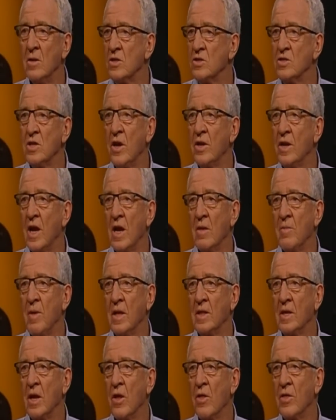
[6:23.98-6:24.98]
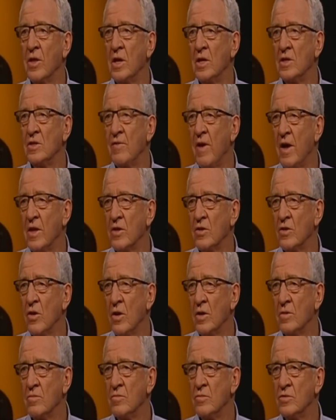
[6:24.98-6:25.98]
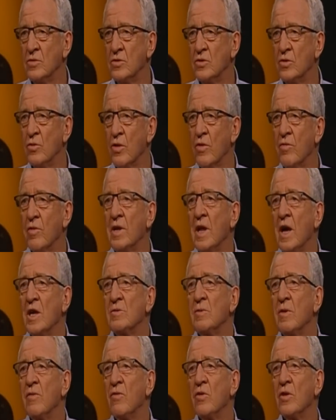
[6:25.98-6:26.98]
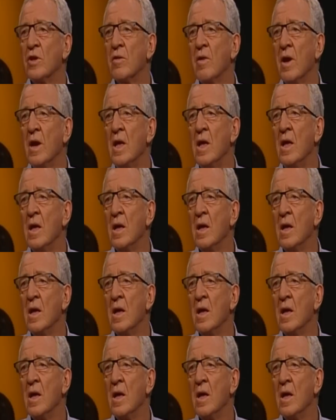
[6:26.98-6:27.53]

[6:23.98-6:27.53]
There's no doubt about that. I think his father died 2 or 3 days before the granny.